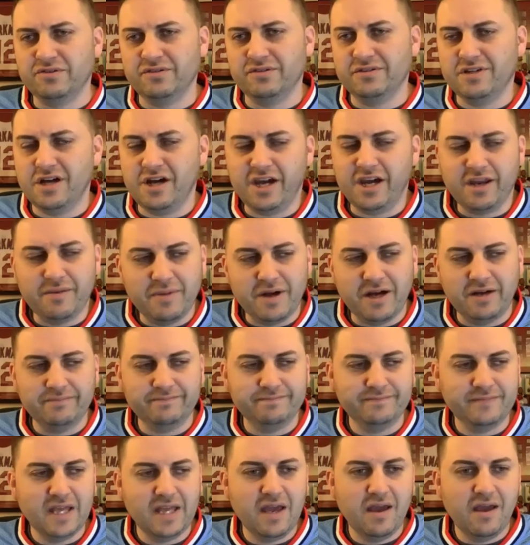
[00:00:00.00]
and talking about
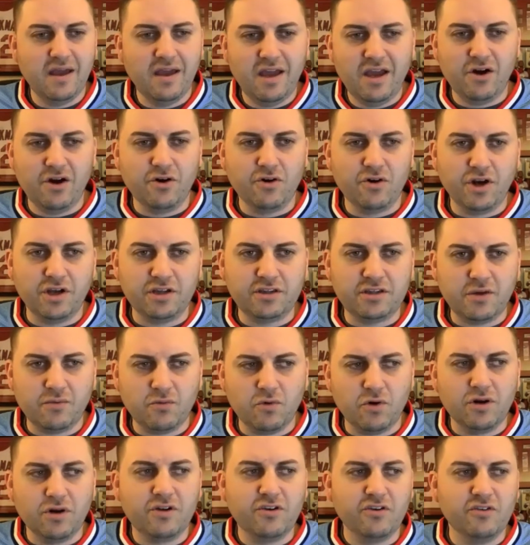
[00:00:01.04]
how great they
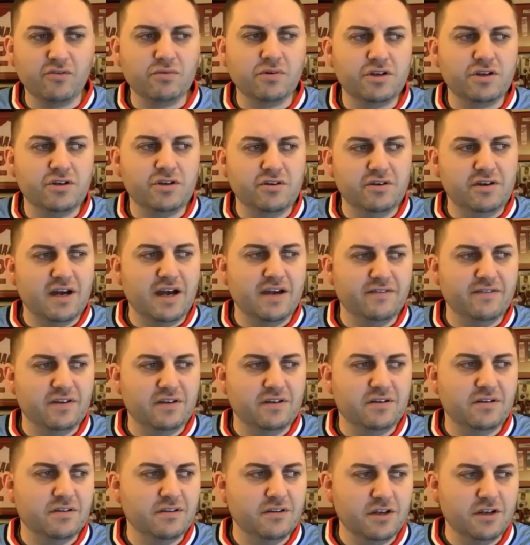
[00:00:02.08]
were. Because once you dive
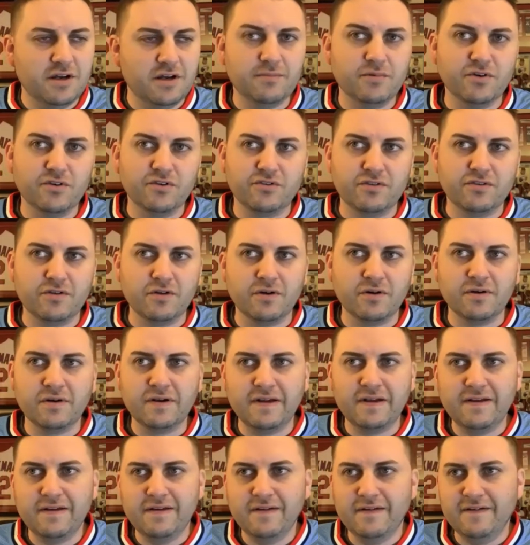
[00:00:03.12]
into the numbers, they're
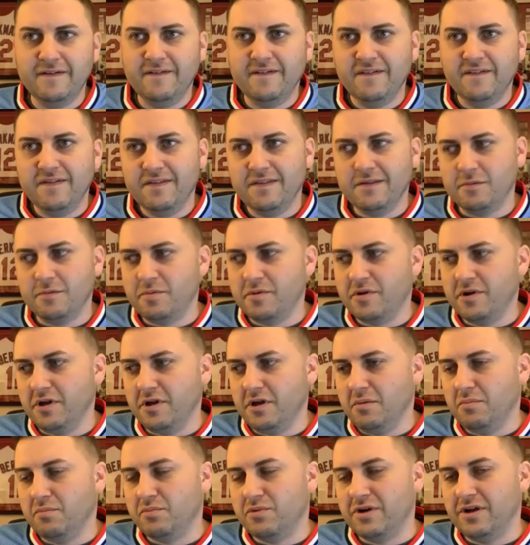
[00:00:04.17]

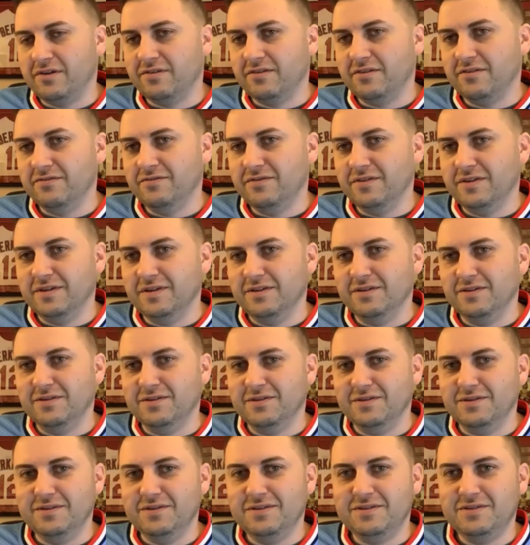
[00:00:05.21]
pretty impressive,
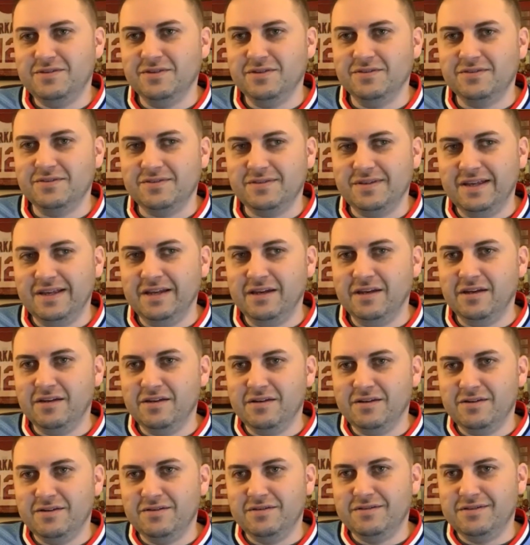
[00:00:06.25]
and
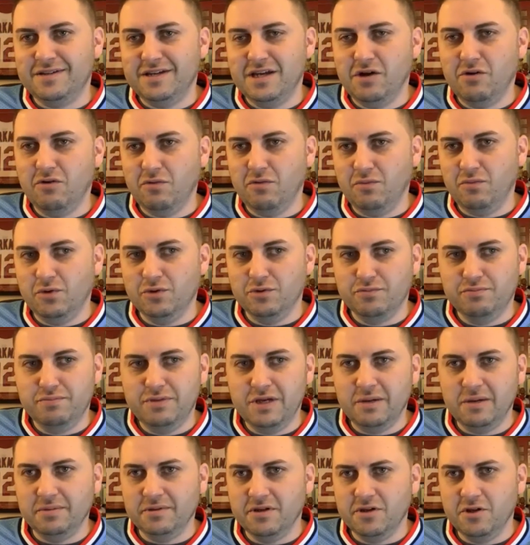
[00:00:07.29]
no one will
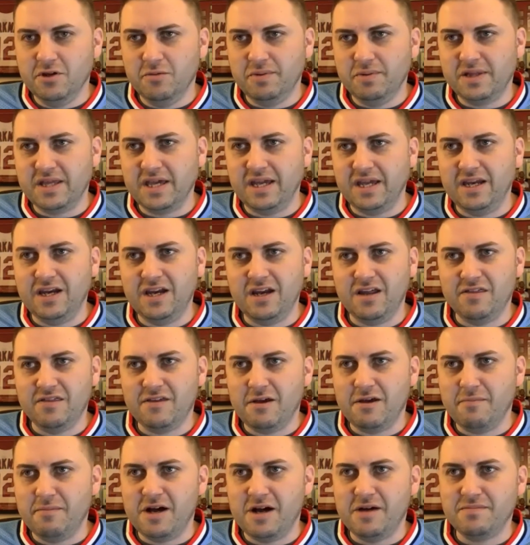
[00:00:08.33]
be able to duplicate
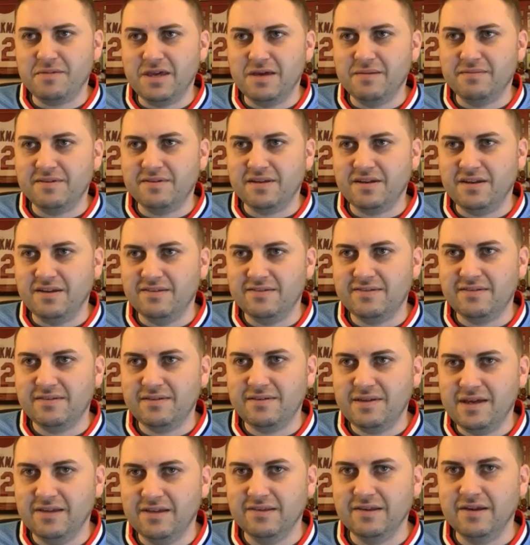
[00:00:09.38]
anything Bob Gibson
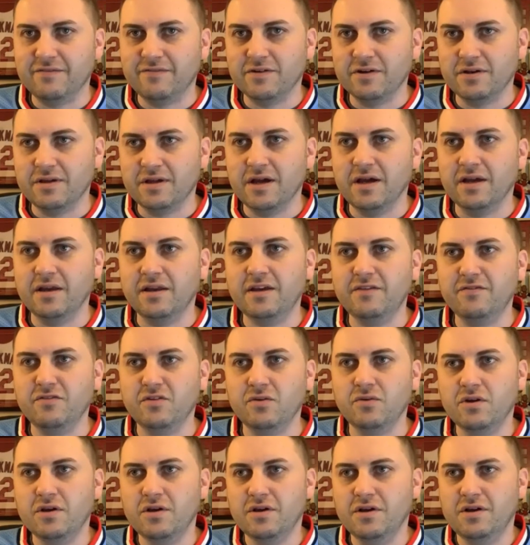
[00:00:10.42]
has ever done.
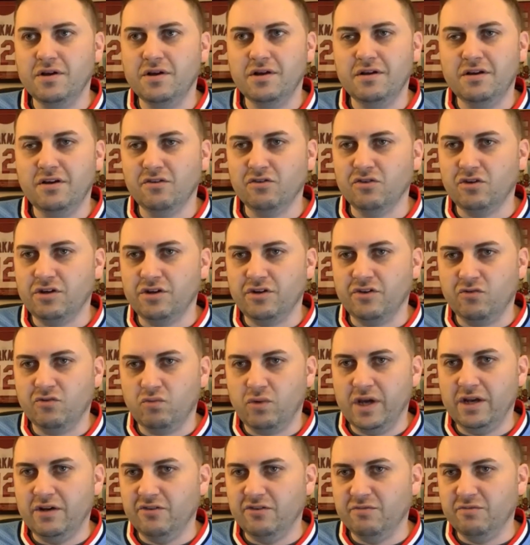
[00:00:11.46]
Even as long as
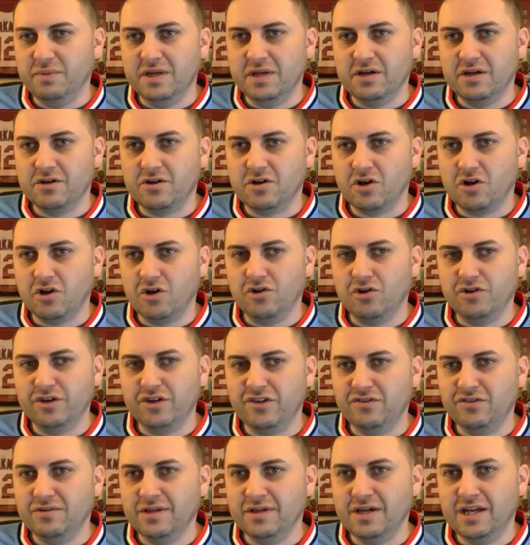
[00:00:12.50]
Waino's been a Cardinal,
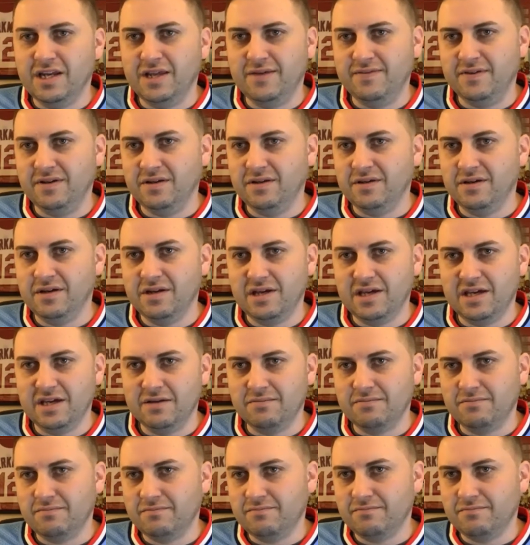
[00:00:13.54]
he's not even going to get